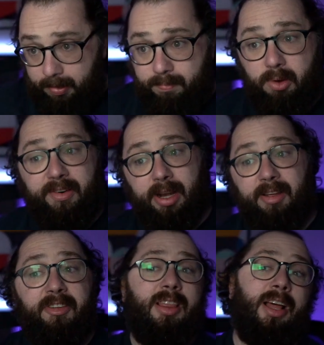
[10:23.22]
move on
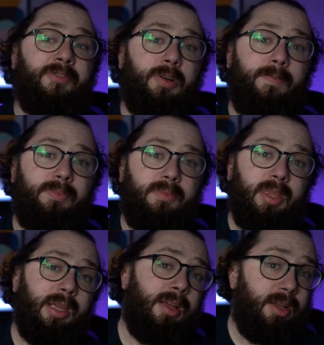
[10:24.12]
to fifth level.
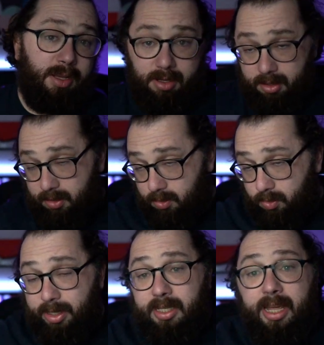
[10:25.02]

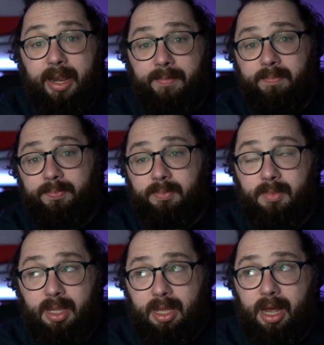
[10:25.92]
Once again,
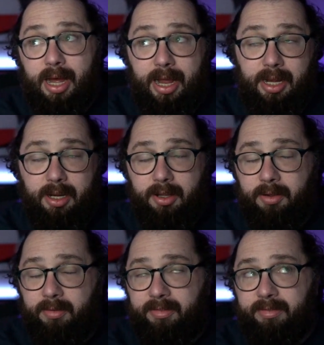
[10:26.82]
kind
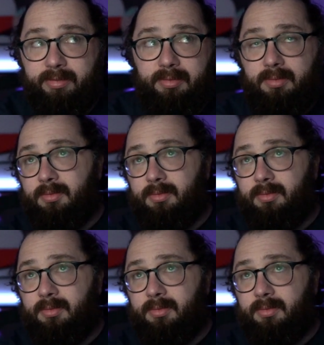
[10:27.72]
of